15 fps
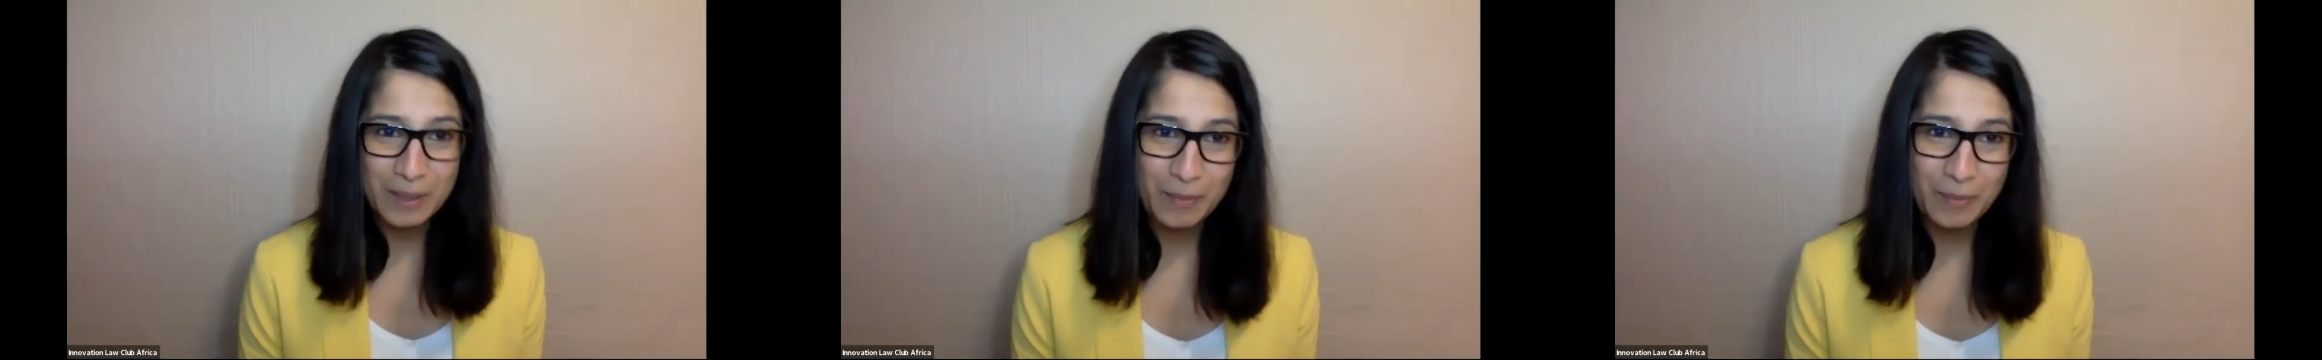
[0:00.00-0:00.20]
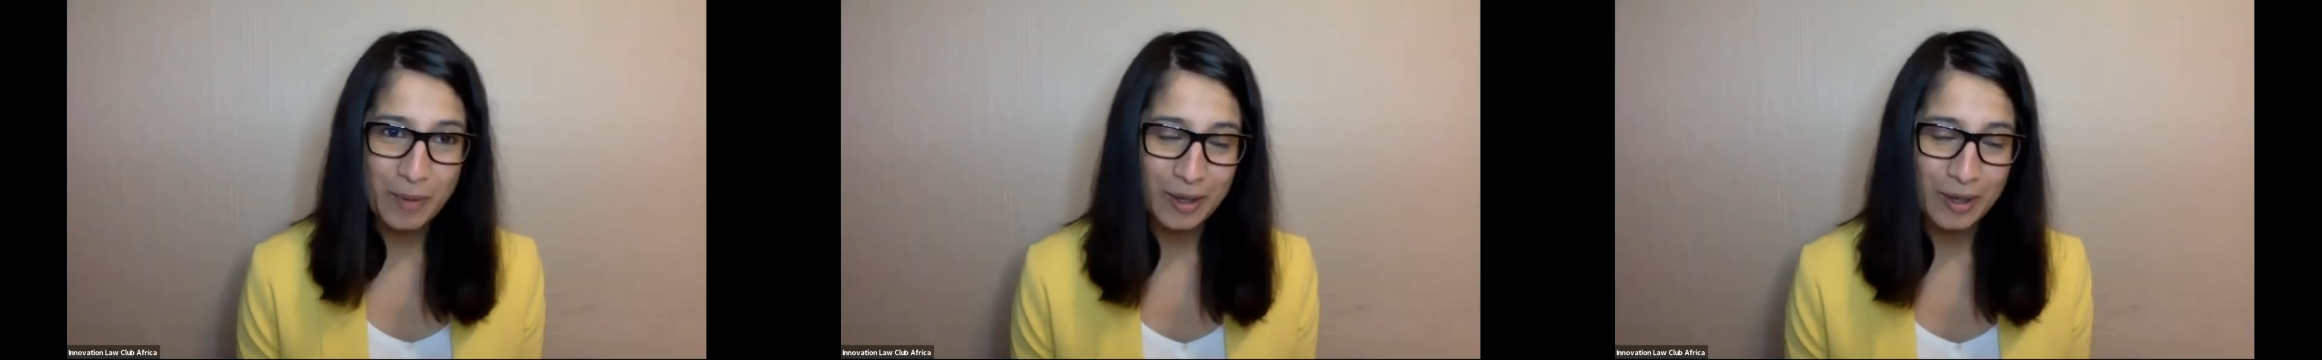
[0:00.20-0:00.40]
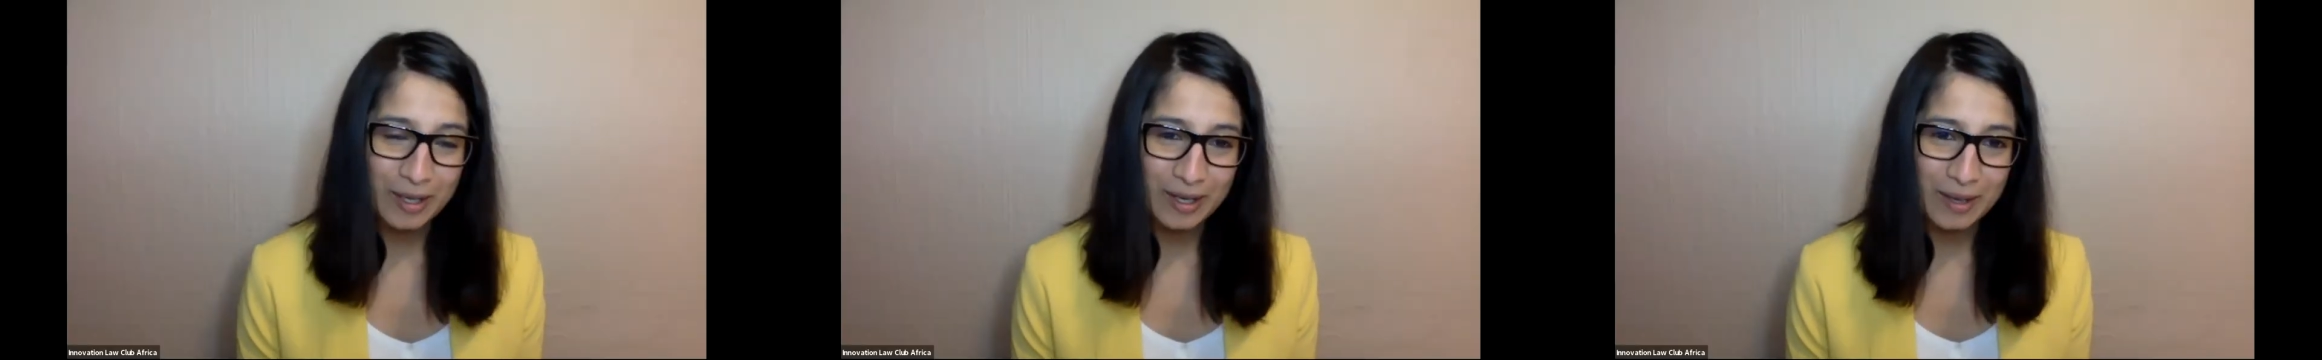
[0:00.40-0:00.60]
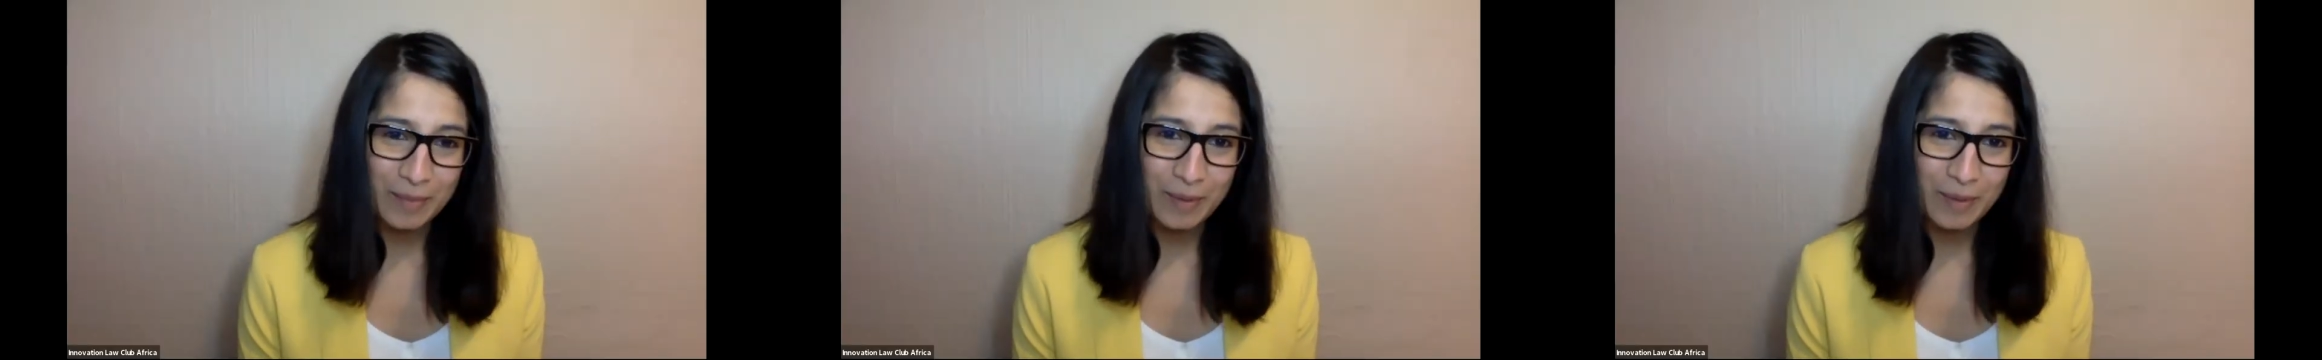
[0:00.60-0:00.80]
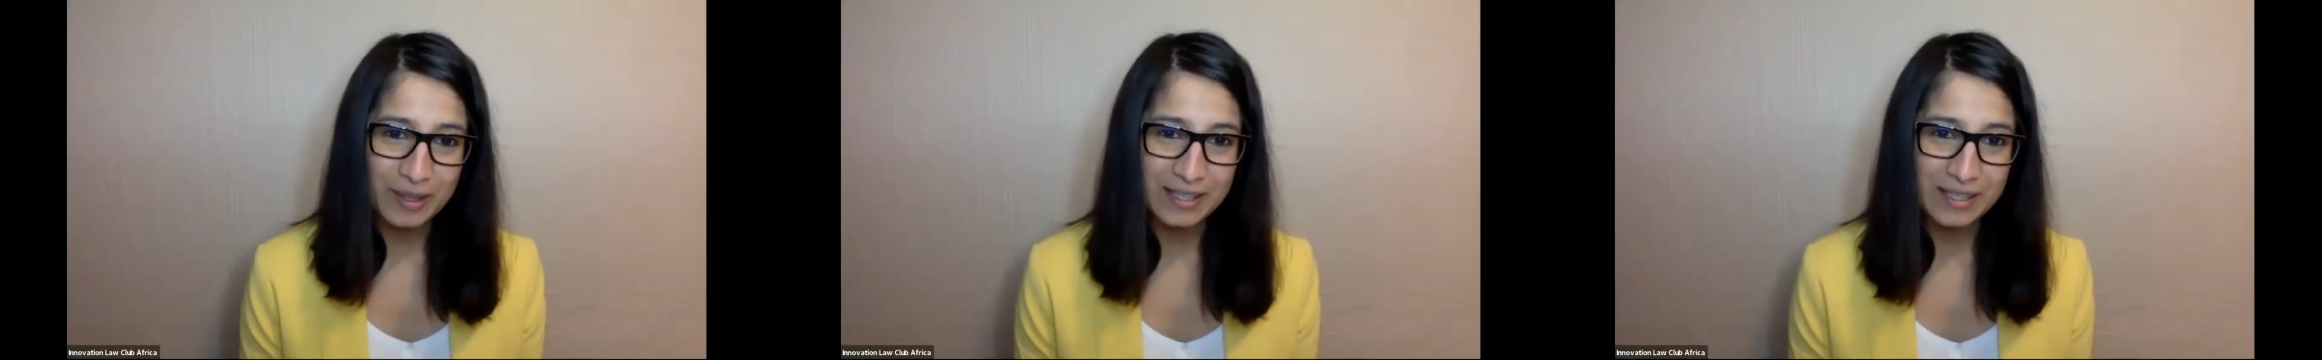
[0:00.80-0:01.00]

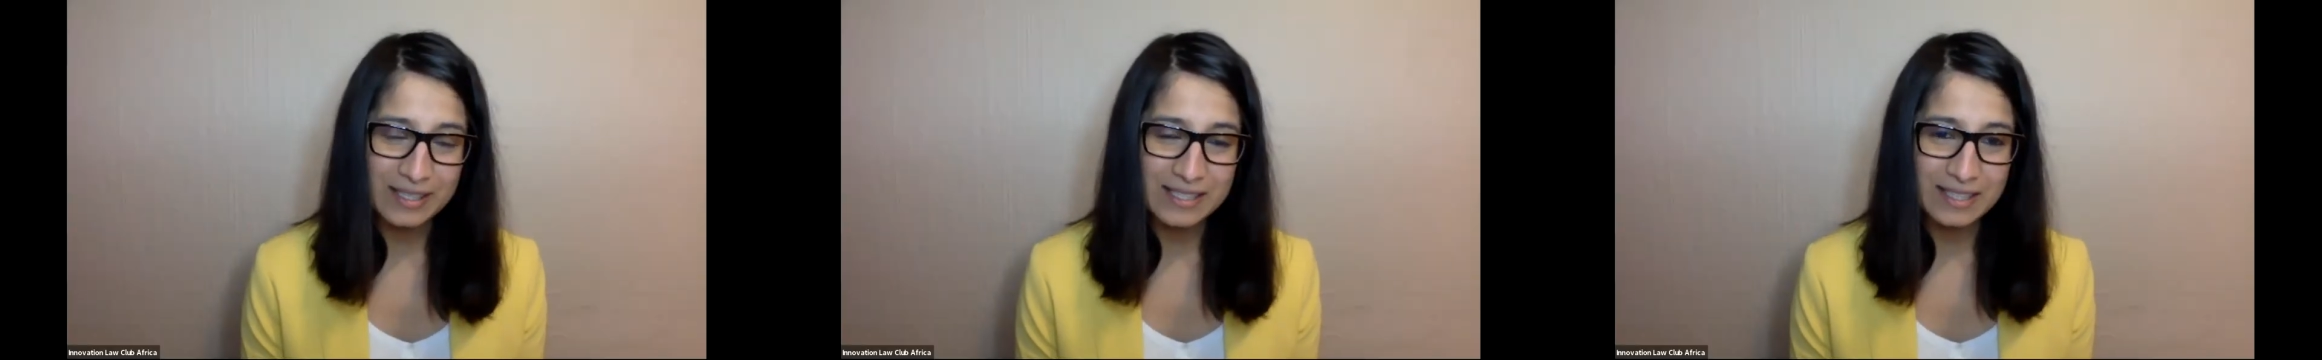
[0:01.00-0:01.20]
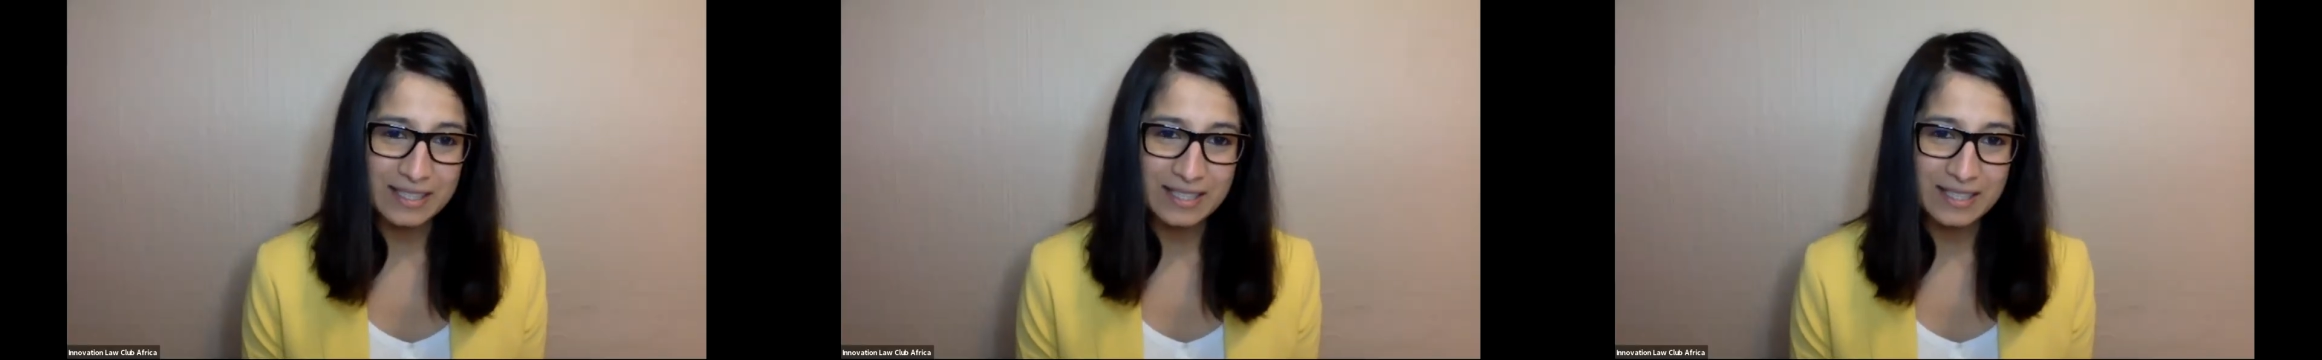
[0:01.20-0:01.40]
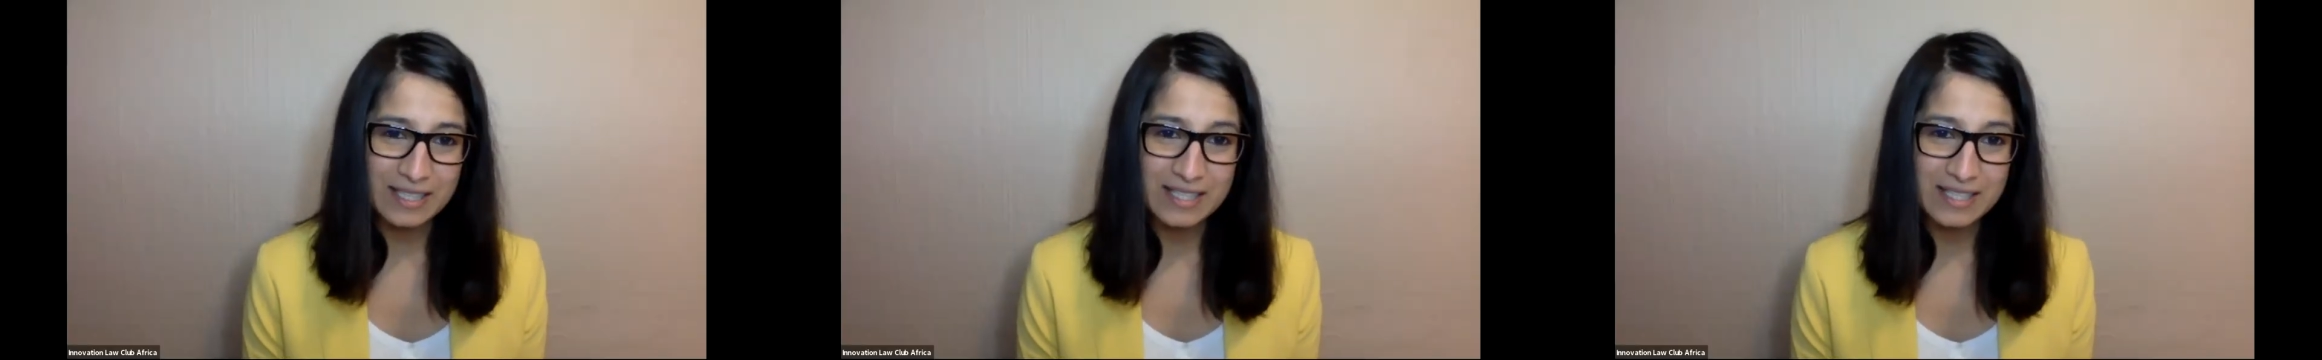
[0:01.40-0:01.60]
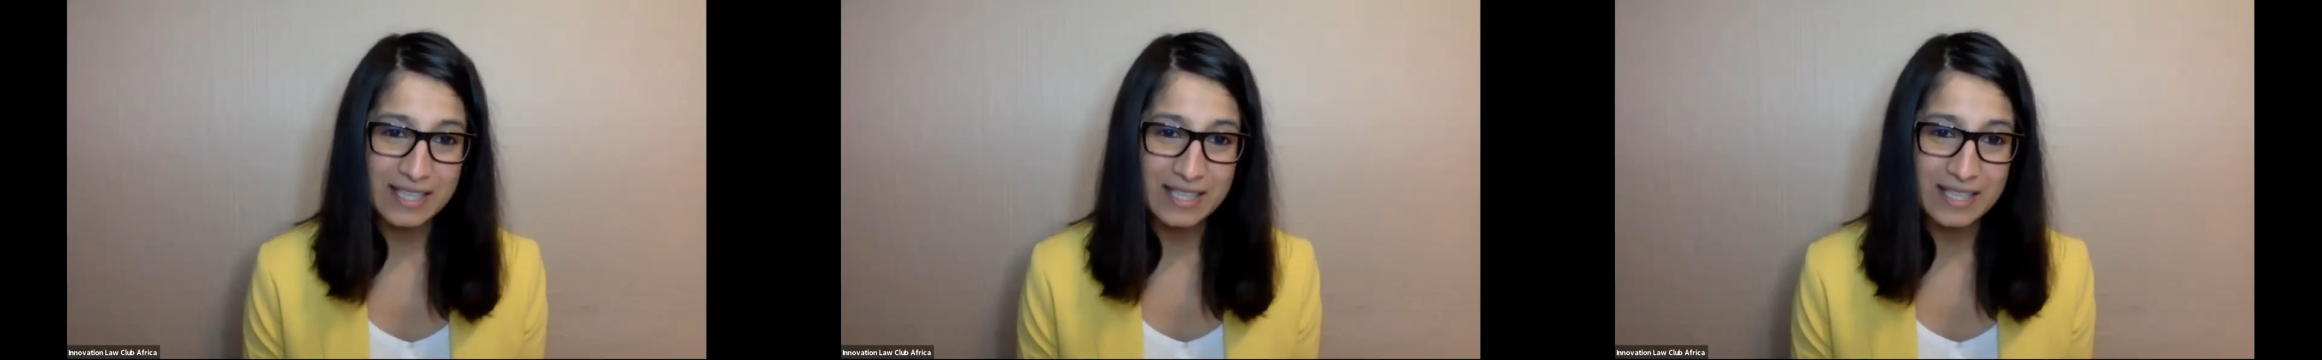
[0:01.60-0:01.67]
upon these things and